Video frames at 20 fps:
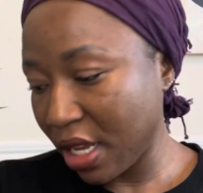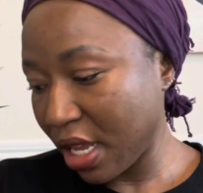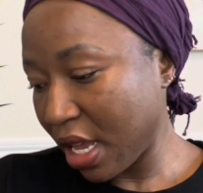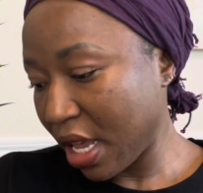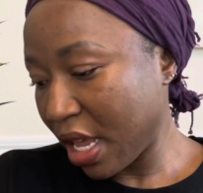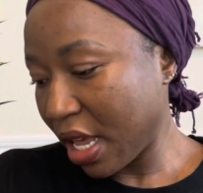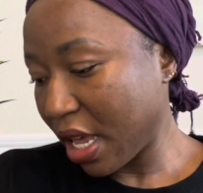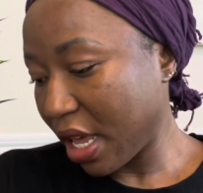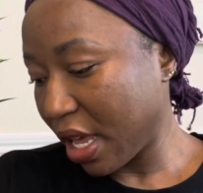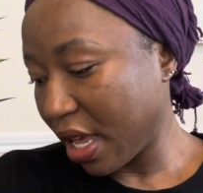
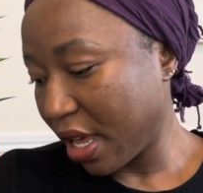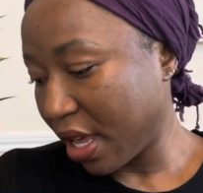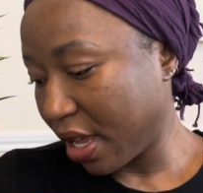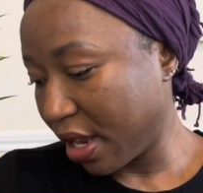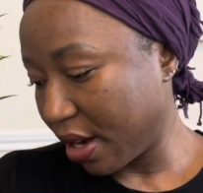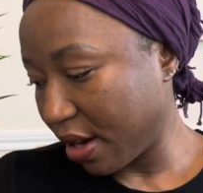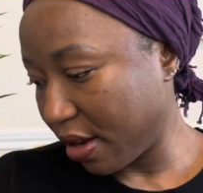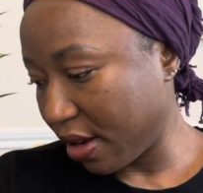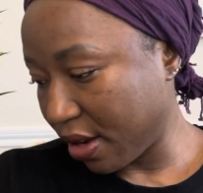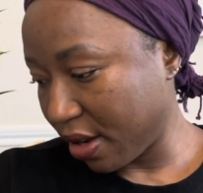And
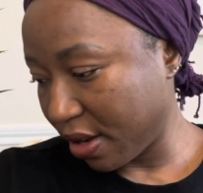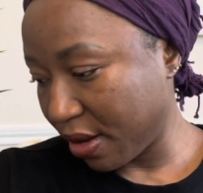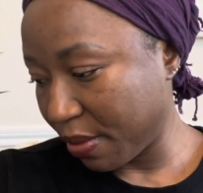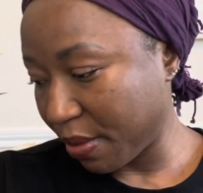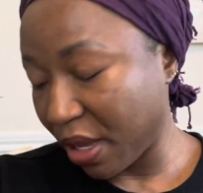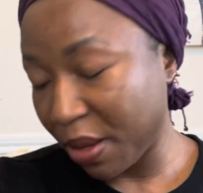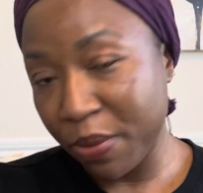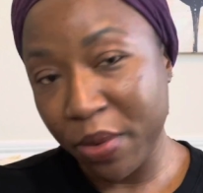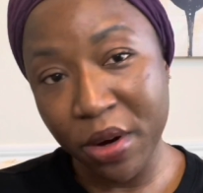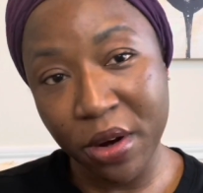my
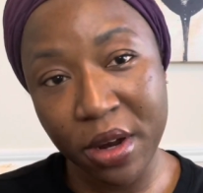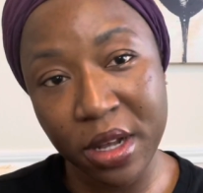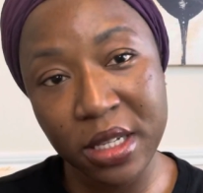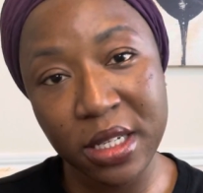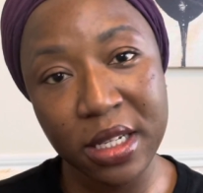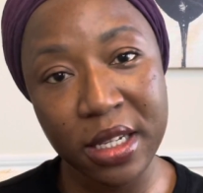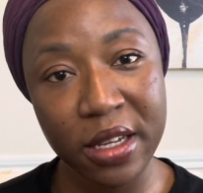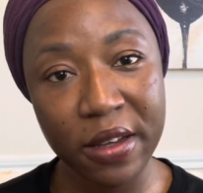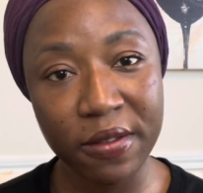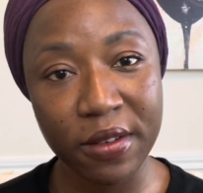parents
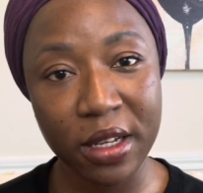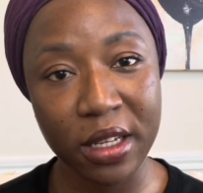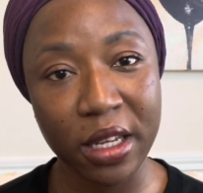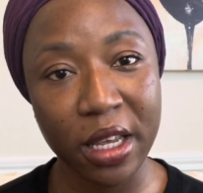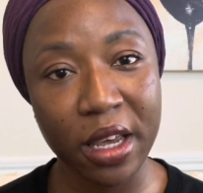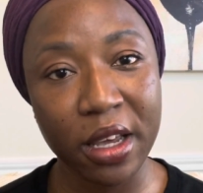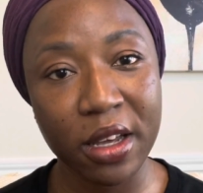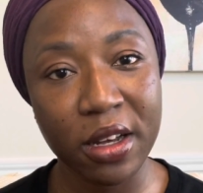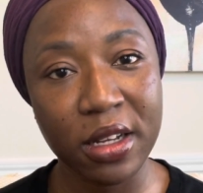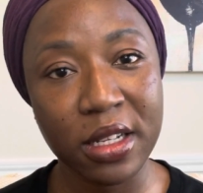live in
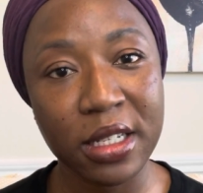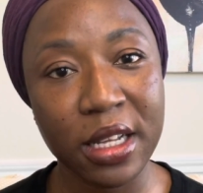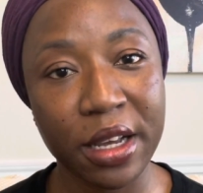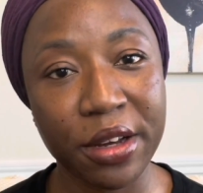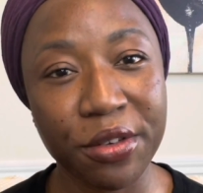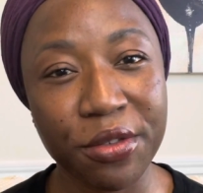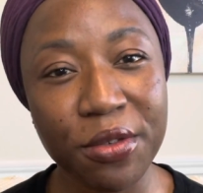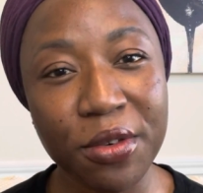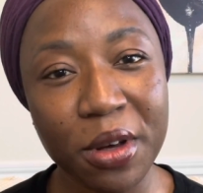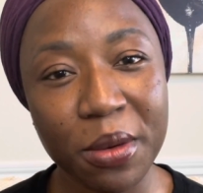Lagos. I grew
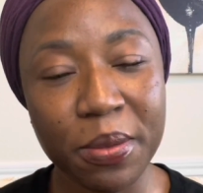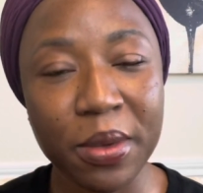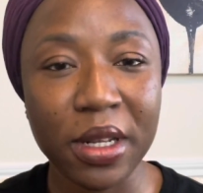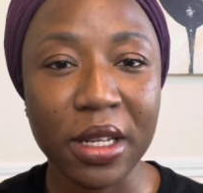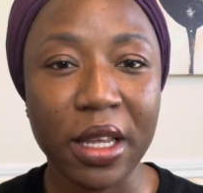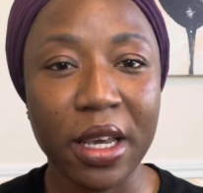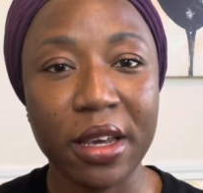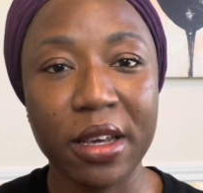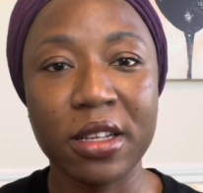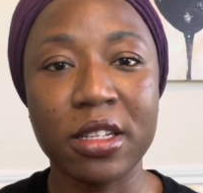up in
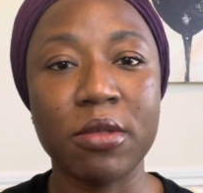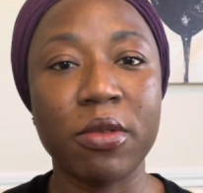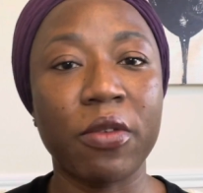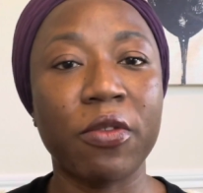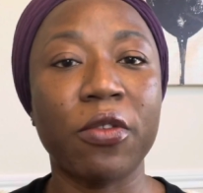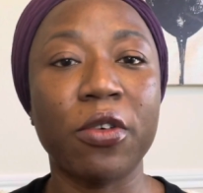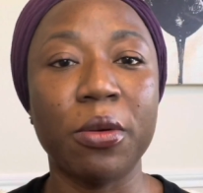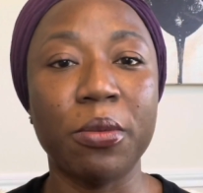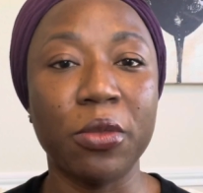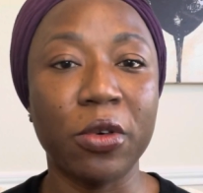Lagos before
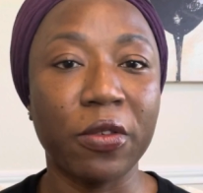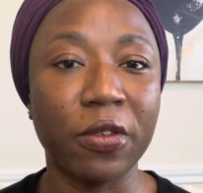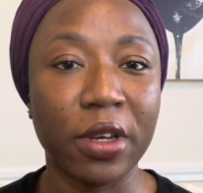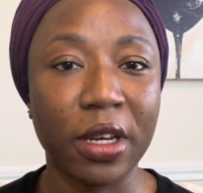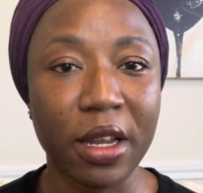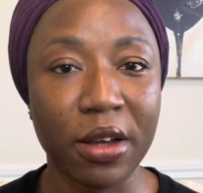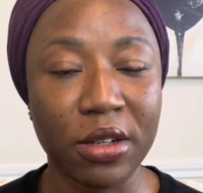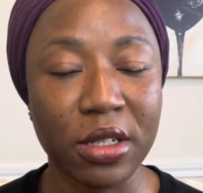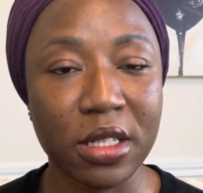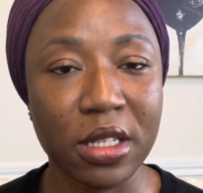moving down
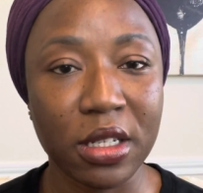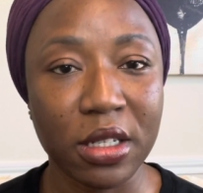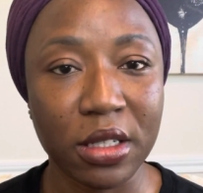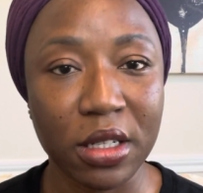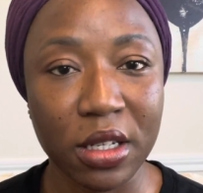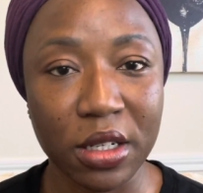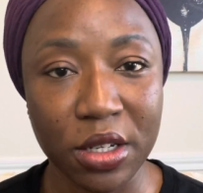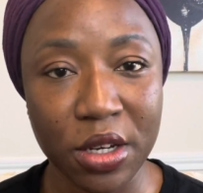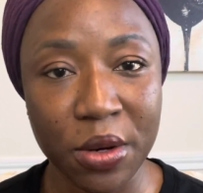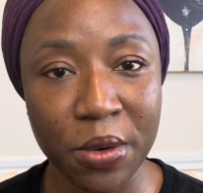to the
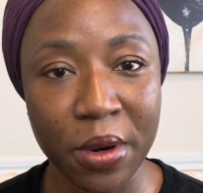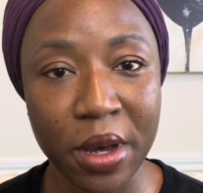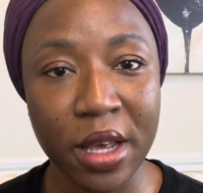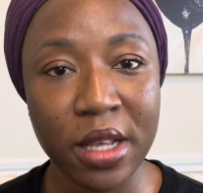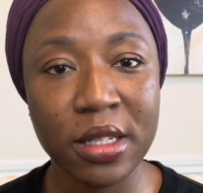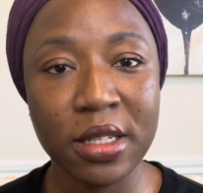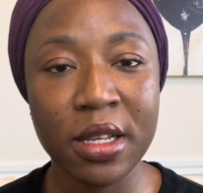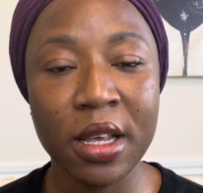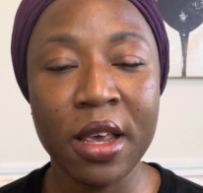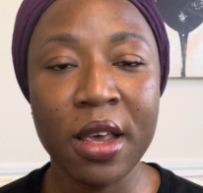US,
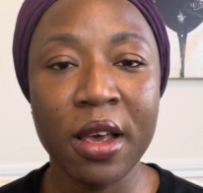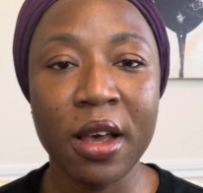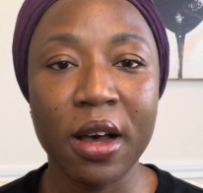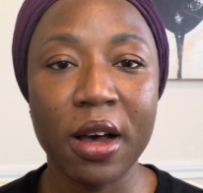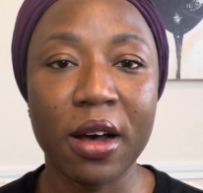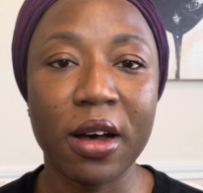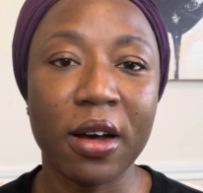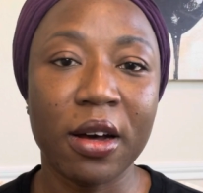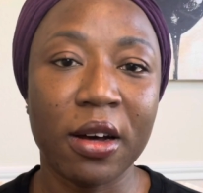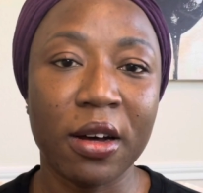
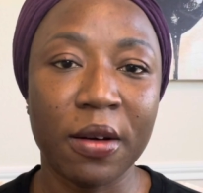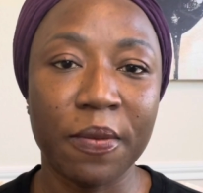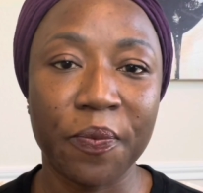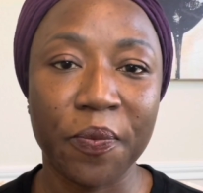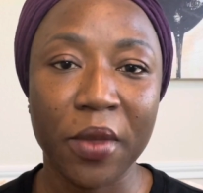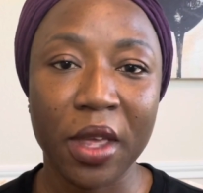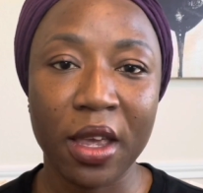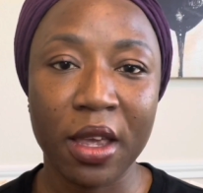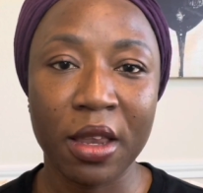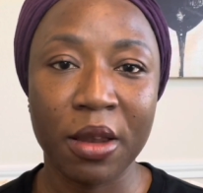
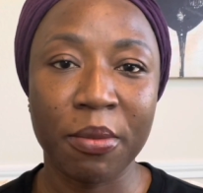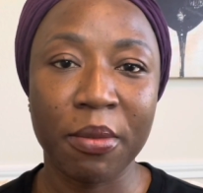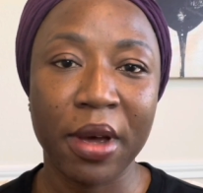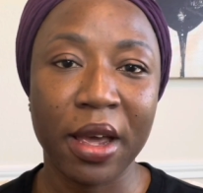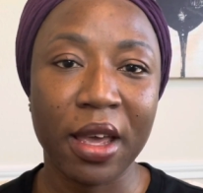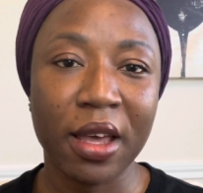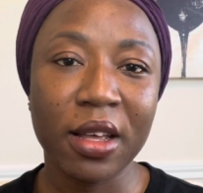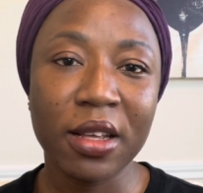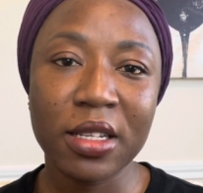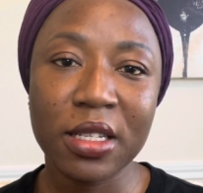and my
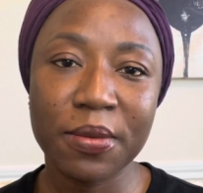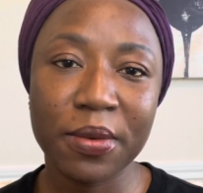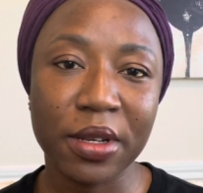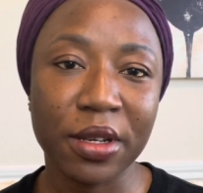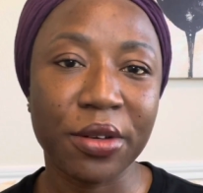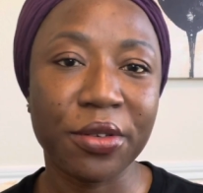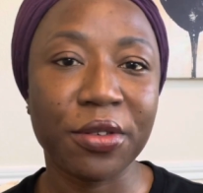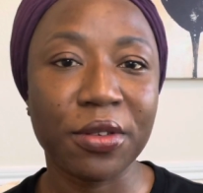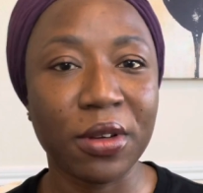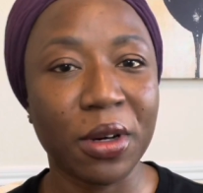husband
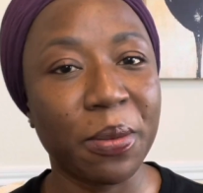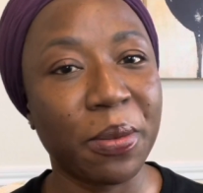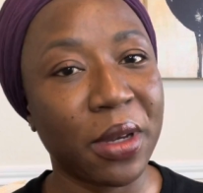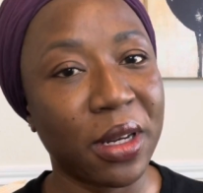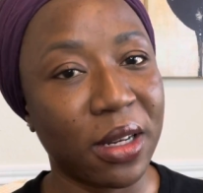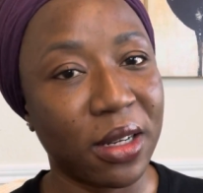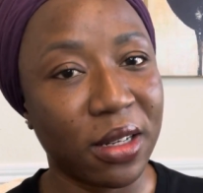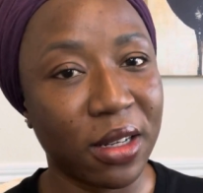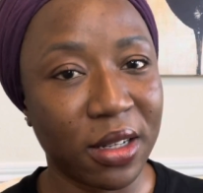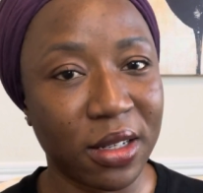grew up in
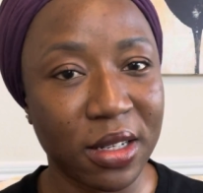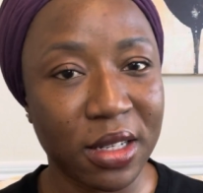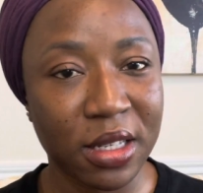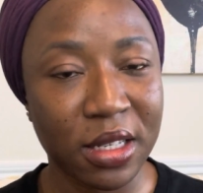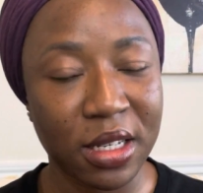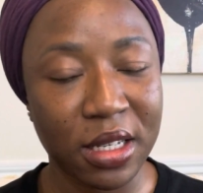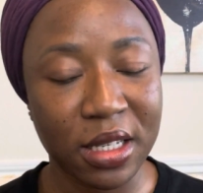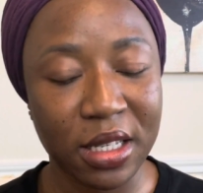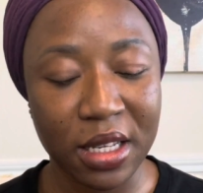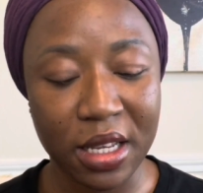another
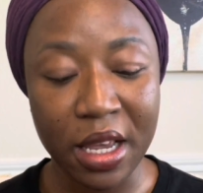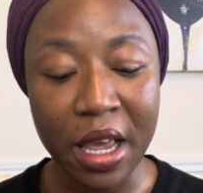city.